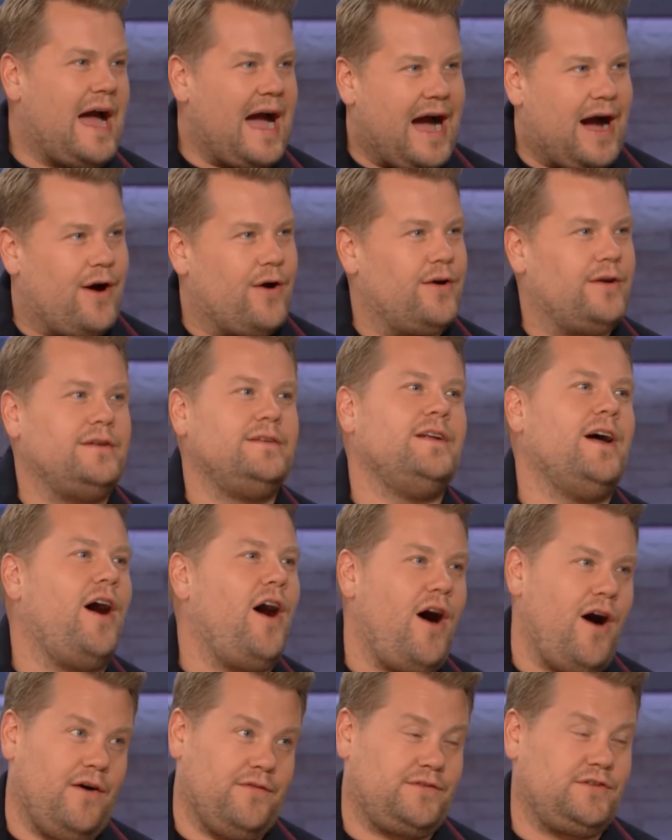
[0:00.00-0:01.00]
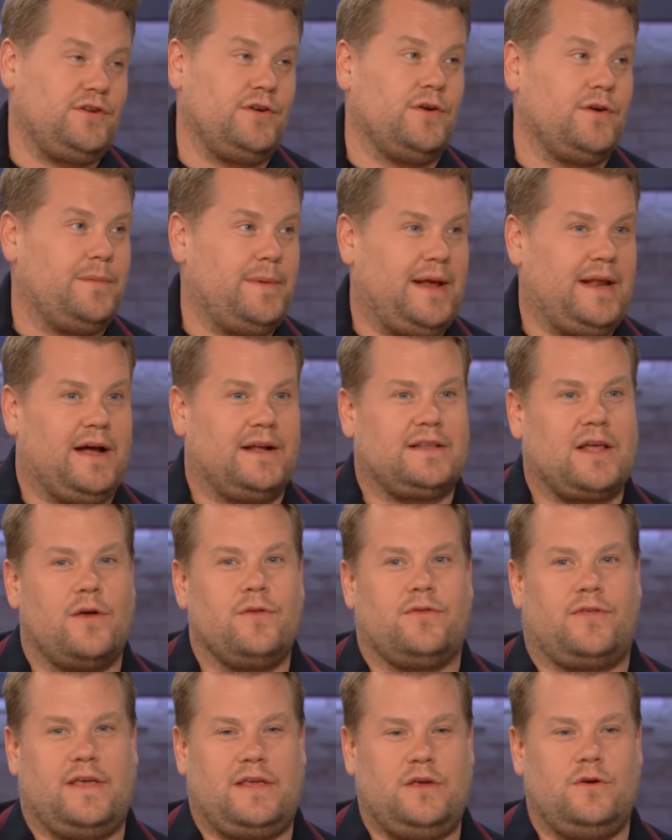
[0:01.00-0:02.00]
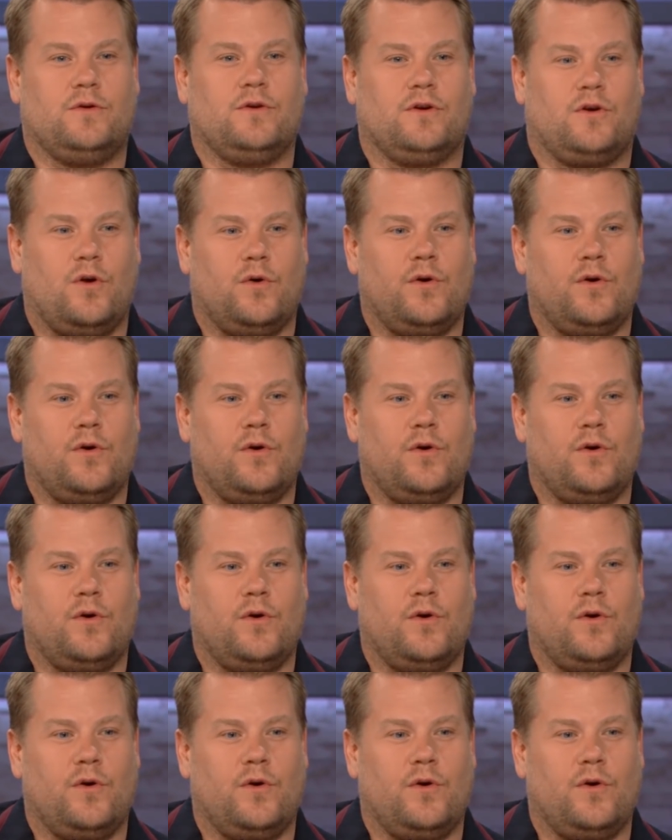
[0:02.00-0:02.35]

hour and a half. Do you know what I mean? I don't mm-hmm. think you can